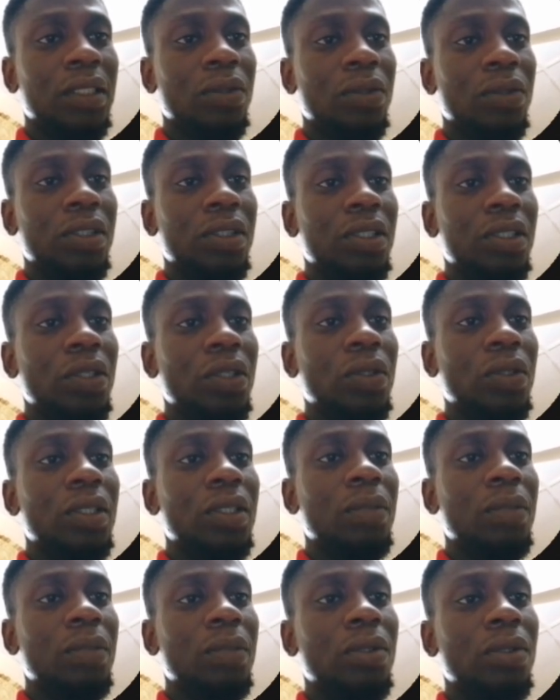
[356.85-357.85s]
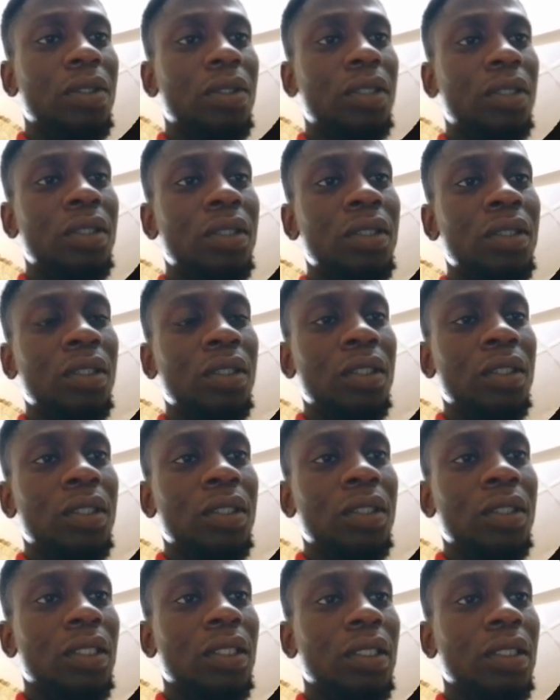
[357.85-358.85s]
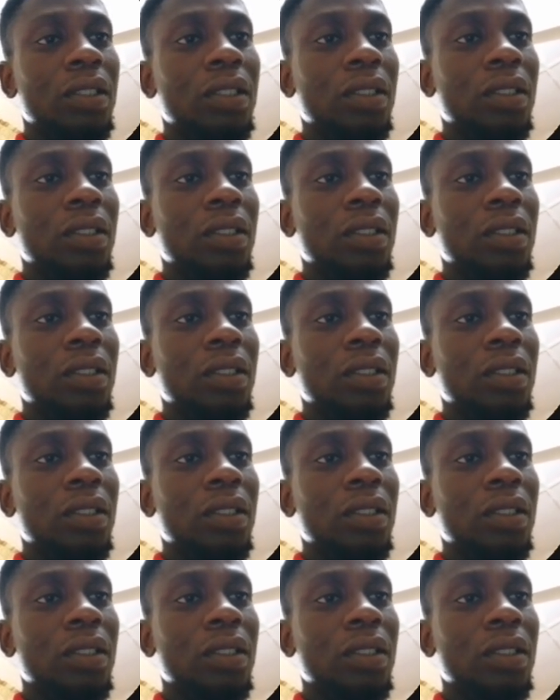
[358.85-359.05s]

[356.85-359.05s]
the other block, and